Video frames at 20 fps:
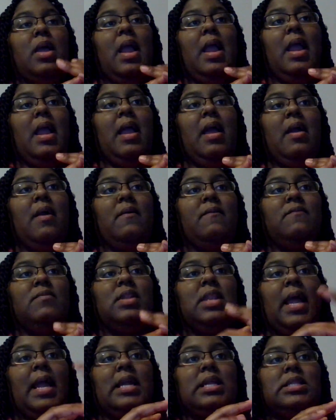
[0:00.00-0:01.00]
have
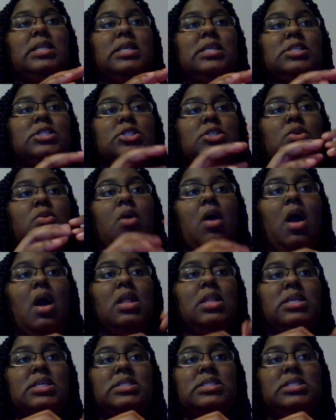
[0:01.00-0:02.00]
like these
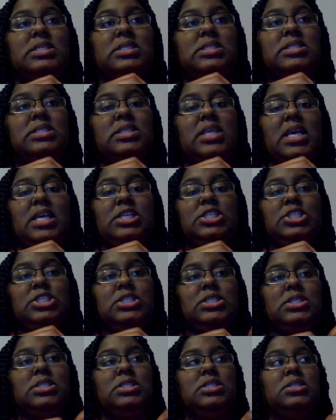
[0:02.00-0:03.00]
crawling
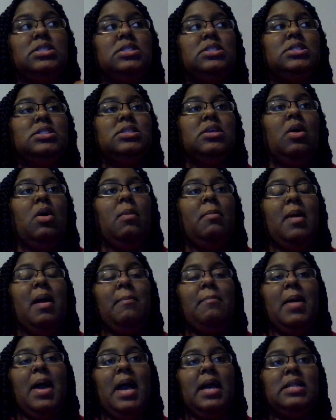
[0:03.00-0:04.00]
sensations on my
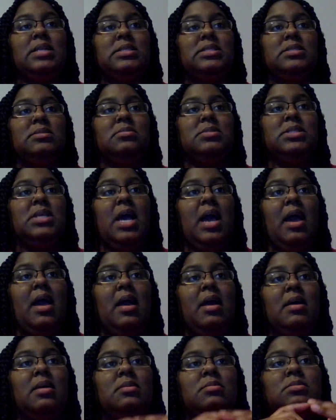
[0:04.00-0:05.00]
body
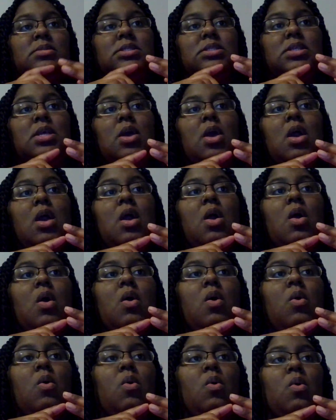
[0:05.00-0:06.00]
sometimes,
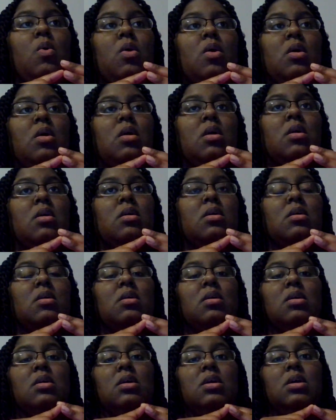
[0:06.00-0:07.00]
or
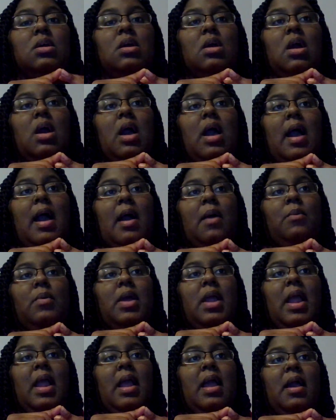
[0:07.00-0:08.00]
I would
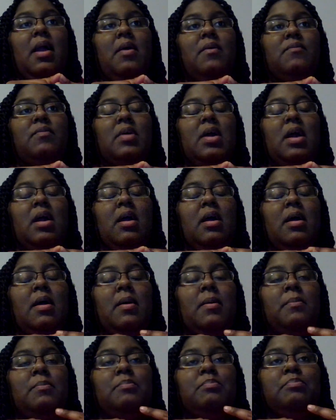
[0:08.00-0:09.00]
have
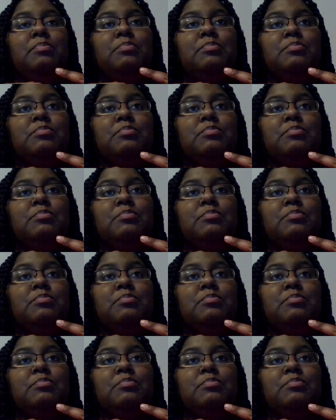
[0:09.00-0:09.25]
um,